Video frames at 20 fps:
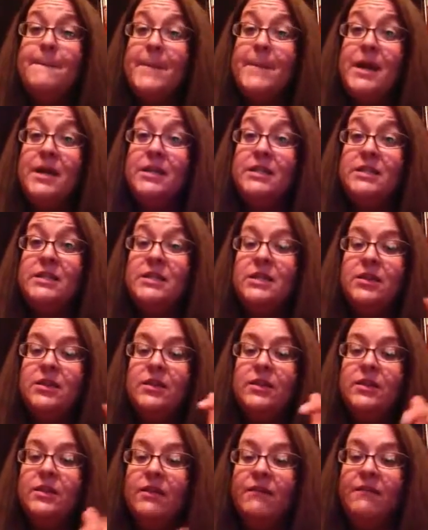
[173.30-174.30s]
But
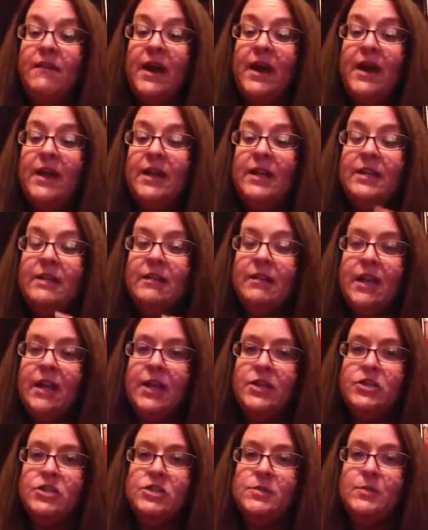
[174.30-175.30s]
the fact that
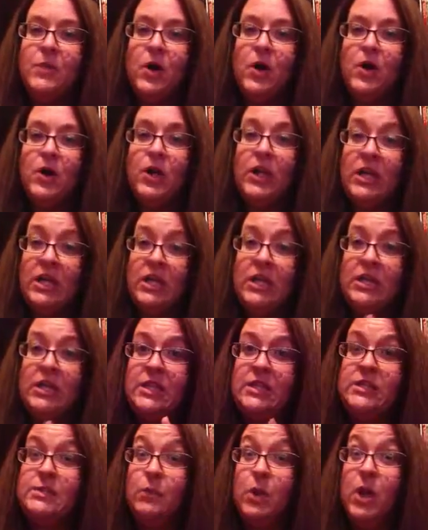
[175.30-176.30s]
I just bought
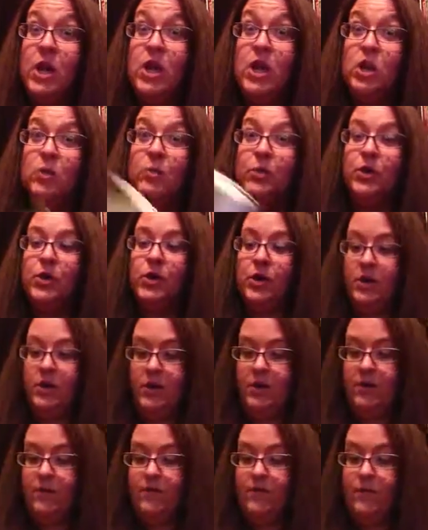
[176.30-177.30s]
this brand new book
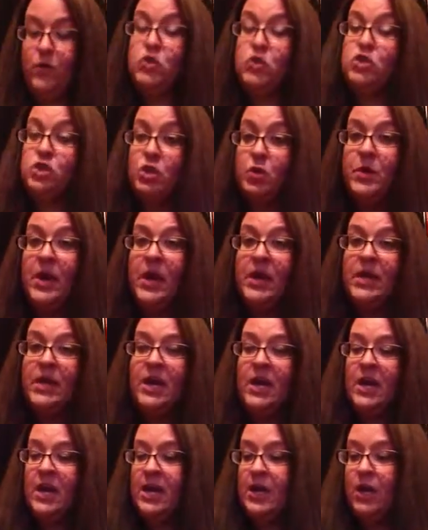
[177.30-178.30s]
for
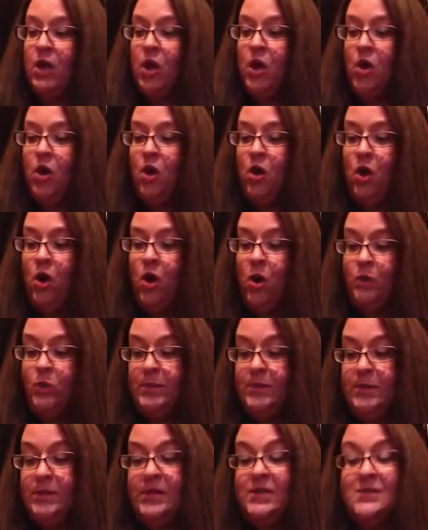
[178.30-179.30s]
$2.99
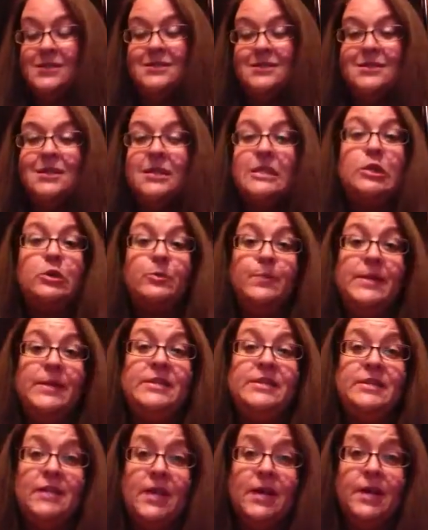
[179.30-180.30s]
only because it's a little
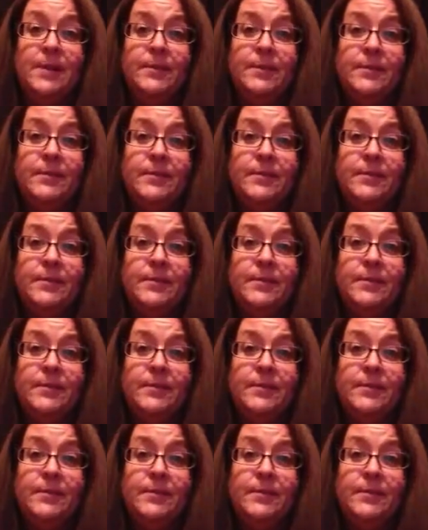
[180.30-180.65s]
bent up.